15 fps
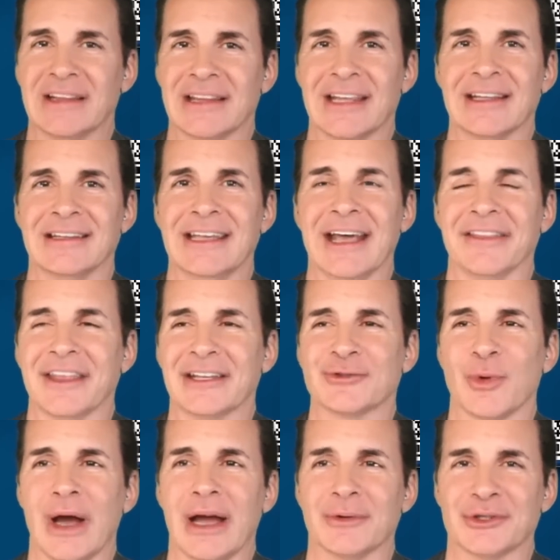that, yeah that's
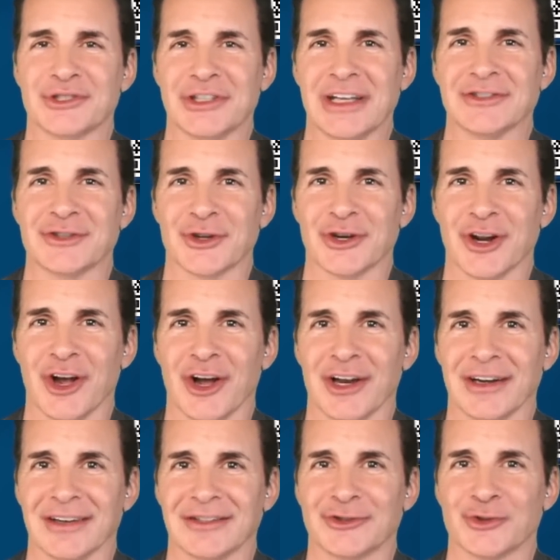why i was censored
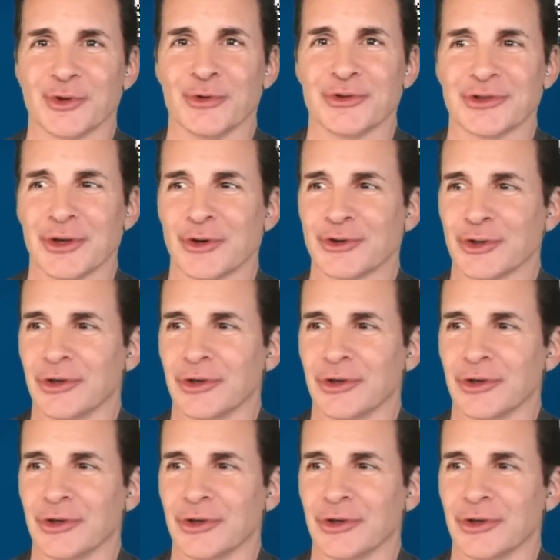on truth social